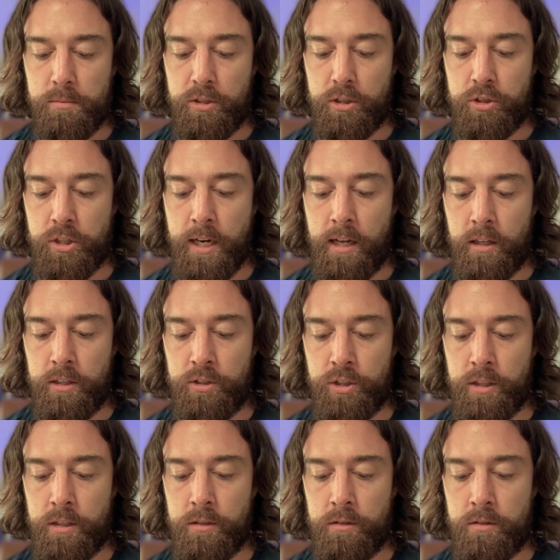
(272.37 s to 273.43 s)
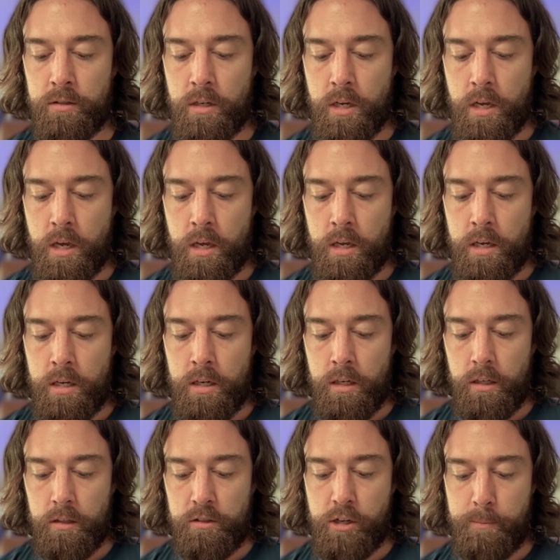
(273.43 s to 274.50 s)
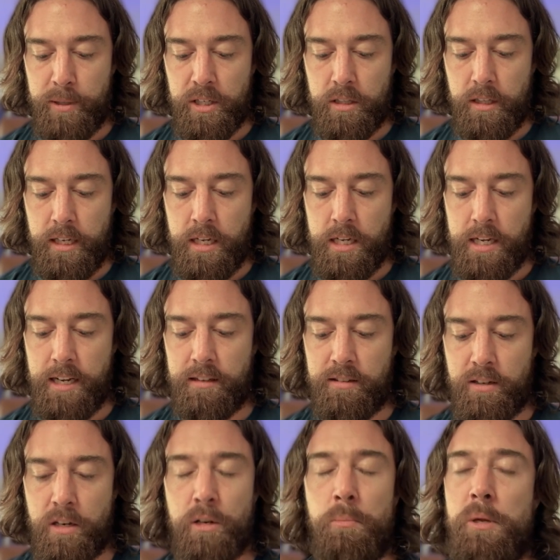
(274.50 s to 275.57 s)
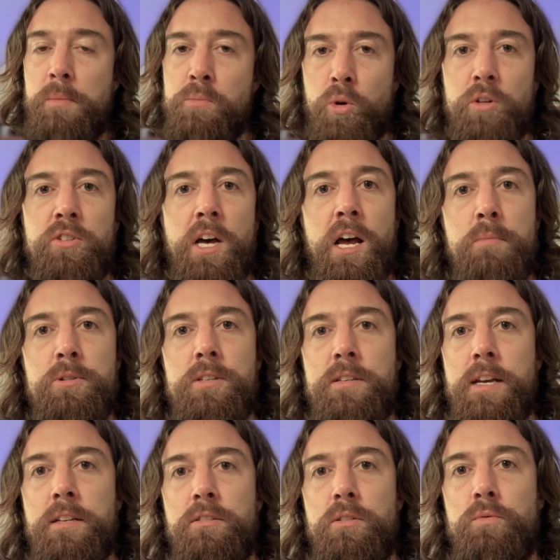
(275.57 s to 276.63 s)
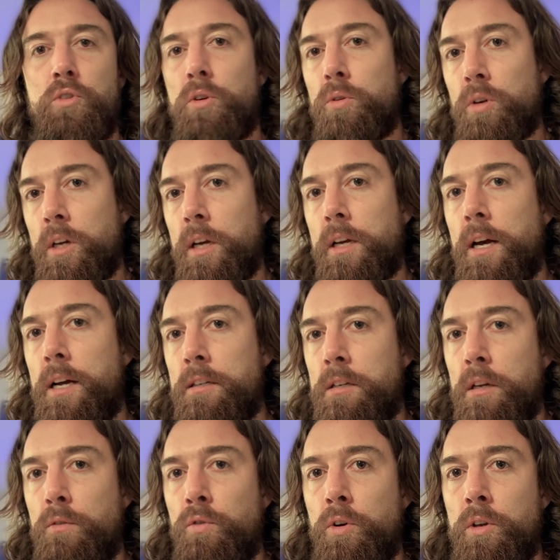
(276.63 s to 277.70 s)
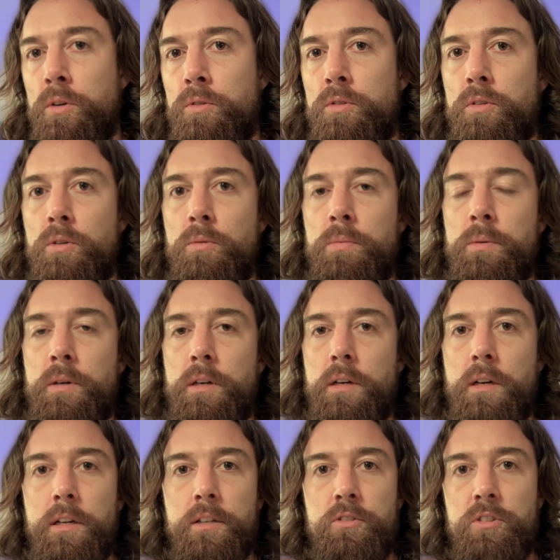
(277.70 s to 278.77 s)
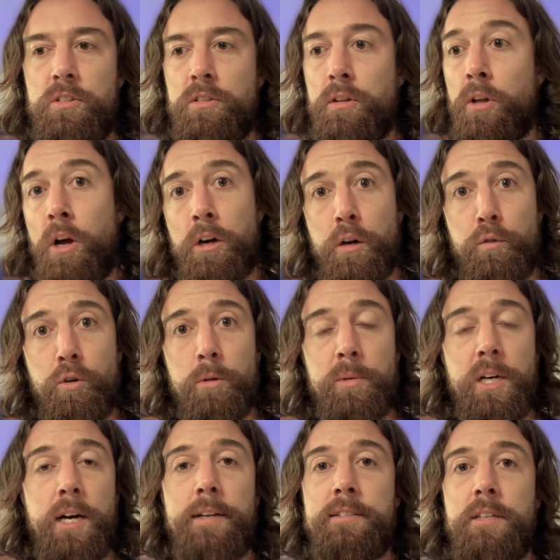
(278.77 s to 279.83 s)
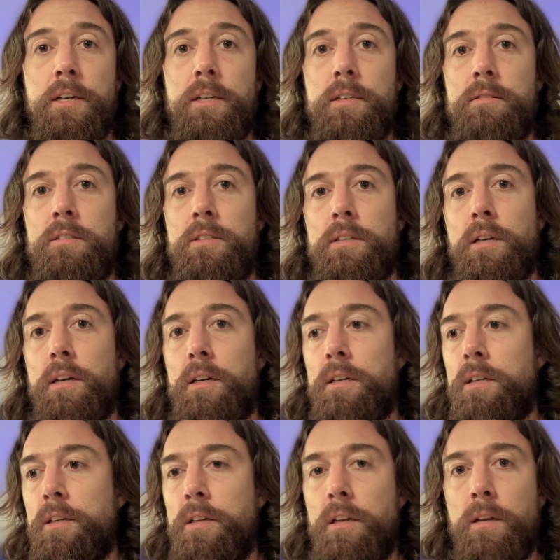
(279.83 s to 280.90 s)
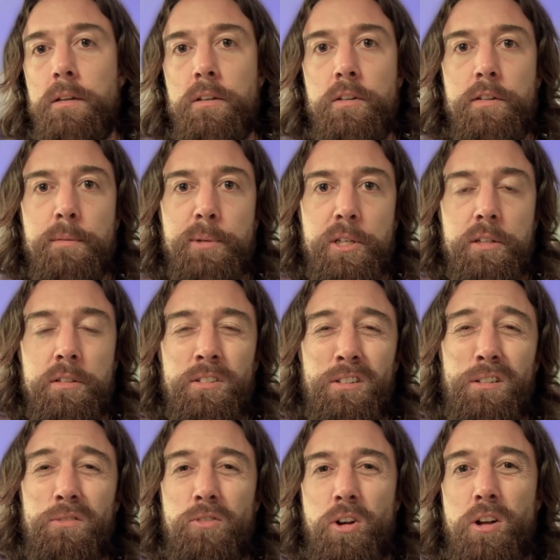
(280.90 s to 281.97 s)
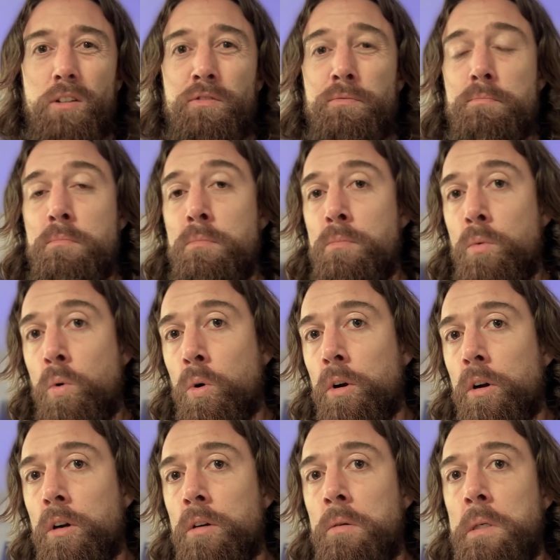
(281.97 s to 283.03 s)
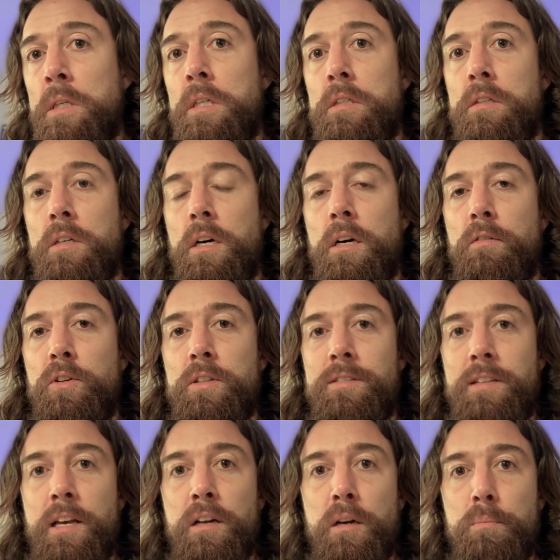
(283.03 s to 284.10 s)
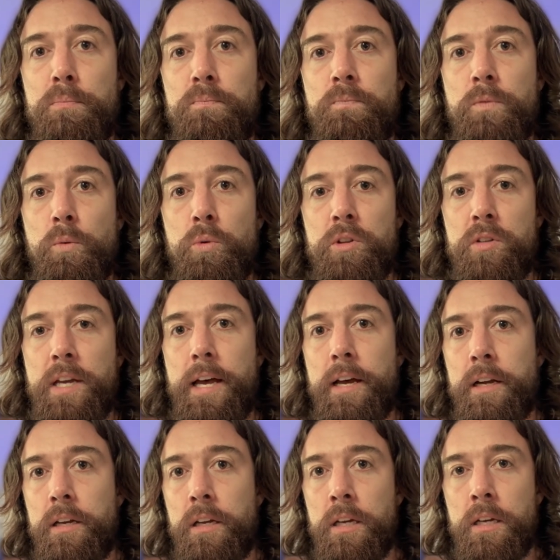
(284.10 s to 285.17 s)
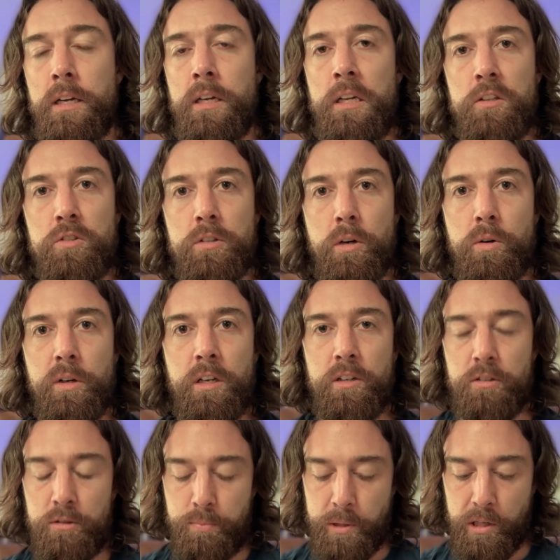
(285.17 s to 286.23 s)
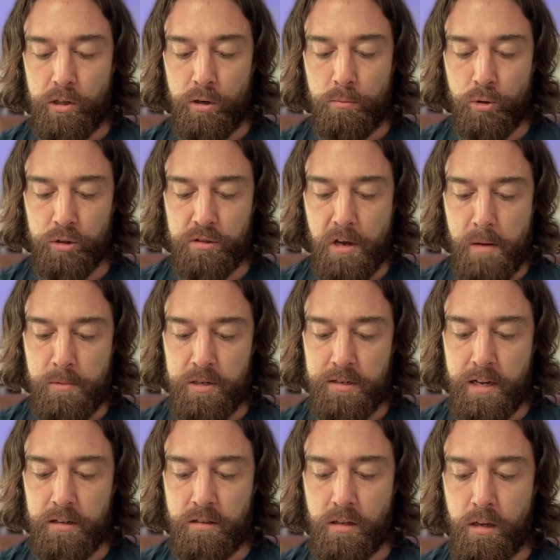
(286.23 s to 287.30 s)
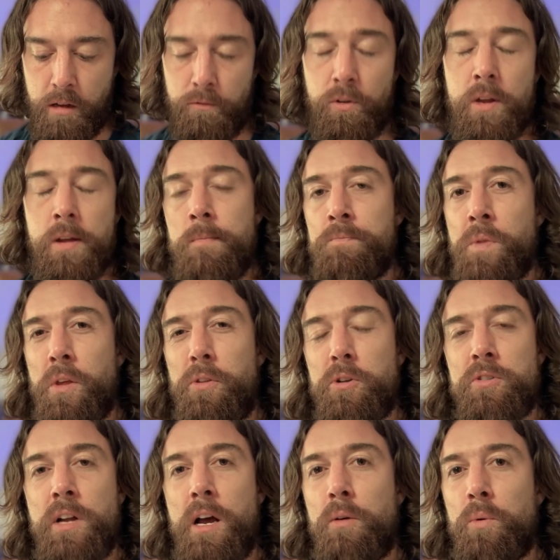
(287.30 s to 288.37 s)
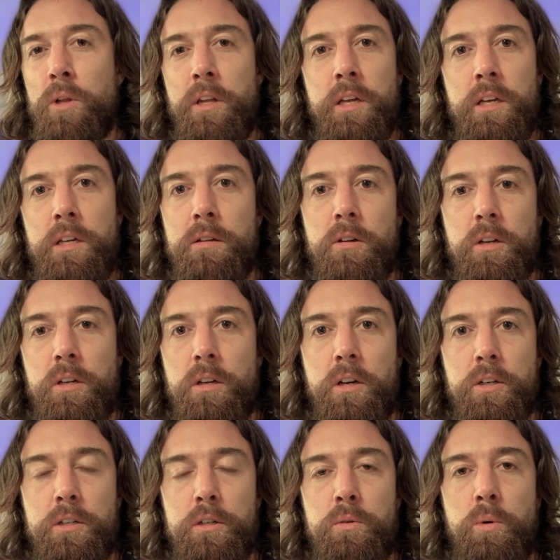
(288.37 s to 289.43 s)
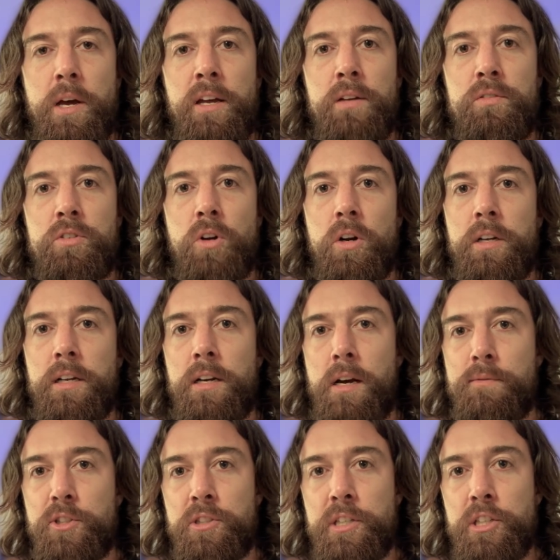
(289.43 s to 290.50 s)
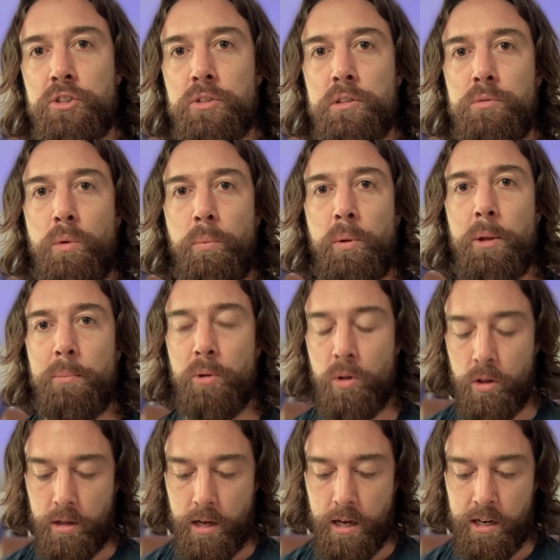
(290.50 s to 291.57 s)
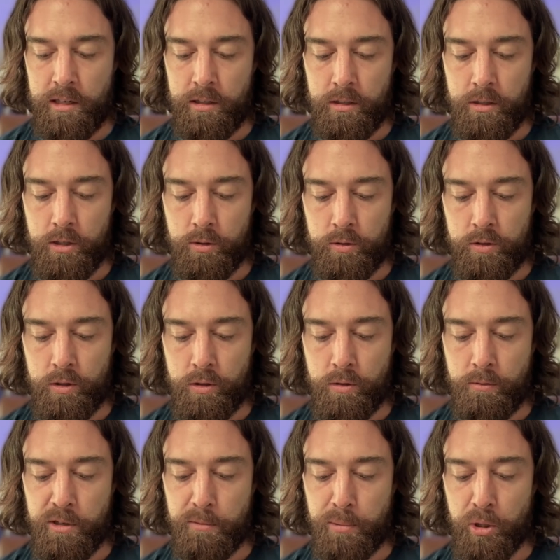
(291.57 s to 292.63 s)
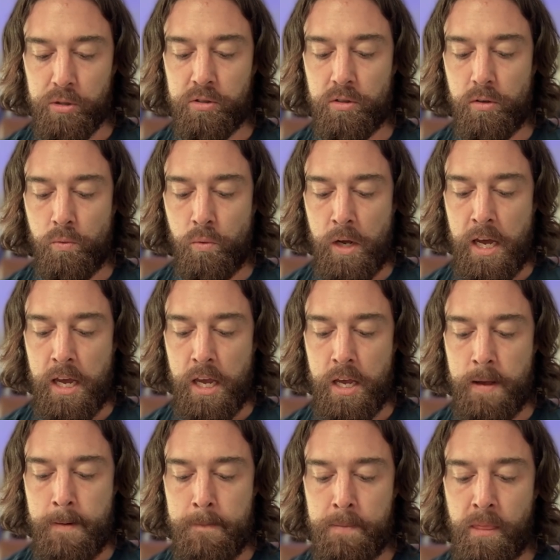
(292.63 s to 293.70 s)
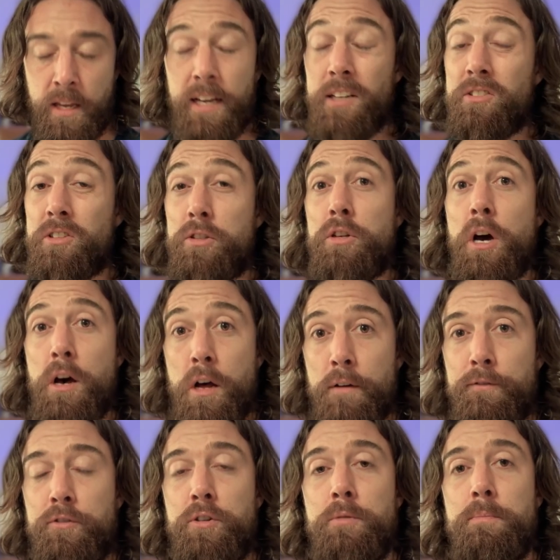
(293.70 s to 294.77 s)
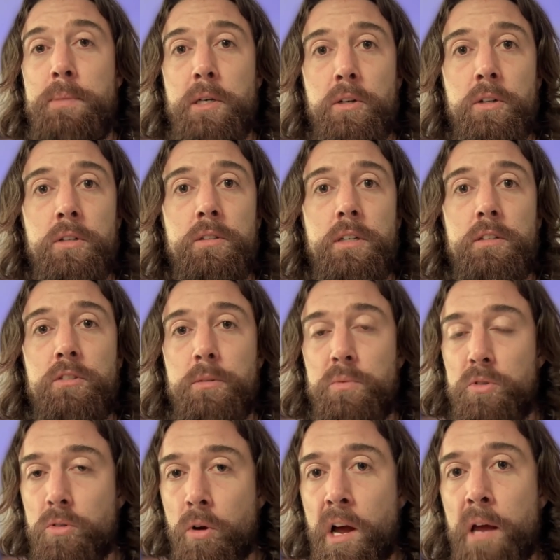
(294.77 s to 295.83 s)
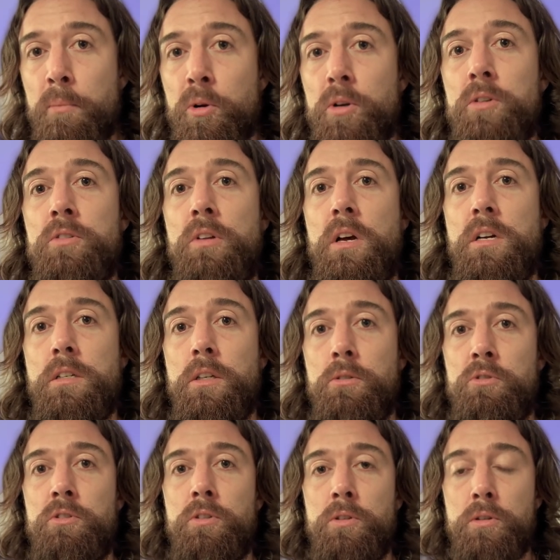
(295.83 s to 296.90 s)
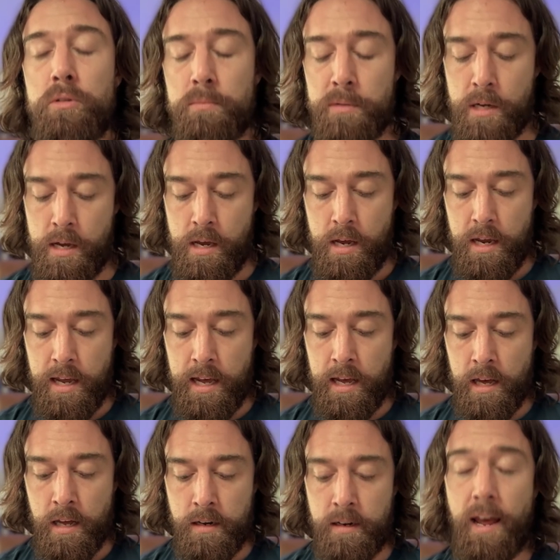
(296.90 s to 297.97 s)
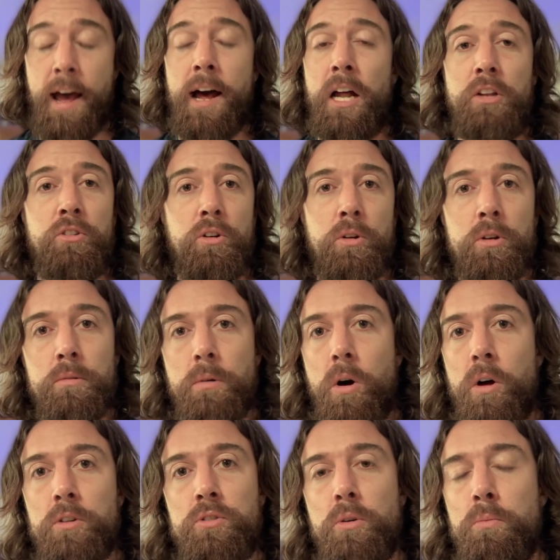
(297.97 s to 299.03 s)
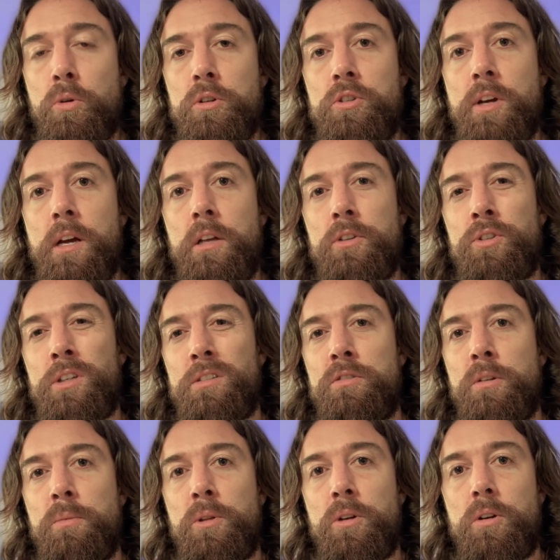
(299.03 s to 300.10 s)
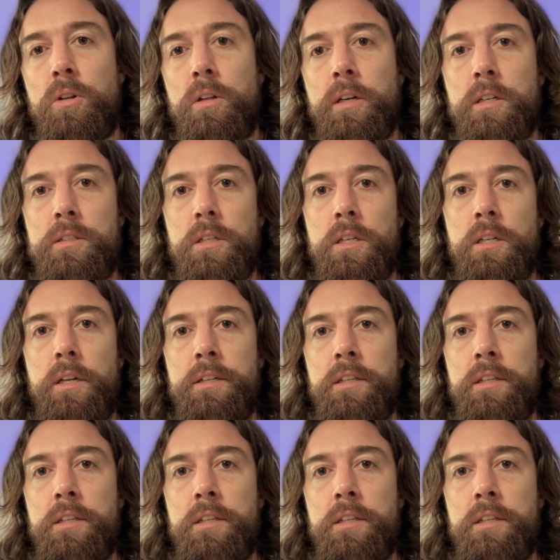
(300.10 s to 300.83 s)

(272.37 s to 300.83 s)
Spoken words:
to challenges, typically it's going to be more time intensive to create content for YouTube. It's just longer form content. It typically is going to involve more of a setup with tech. So it can just be a little more time intensive. There's not really a good way of starting conversations with people on YouTube in a personal way. It's tough to build subscribers on YouTube. And ads are also more challenging, similar to LinkedIn. Like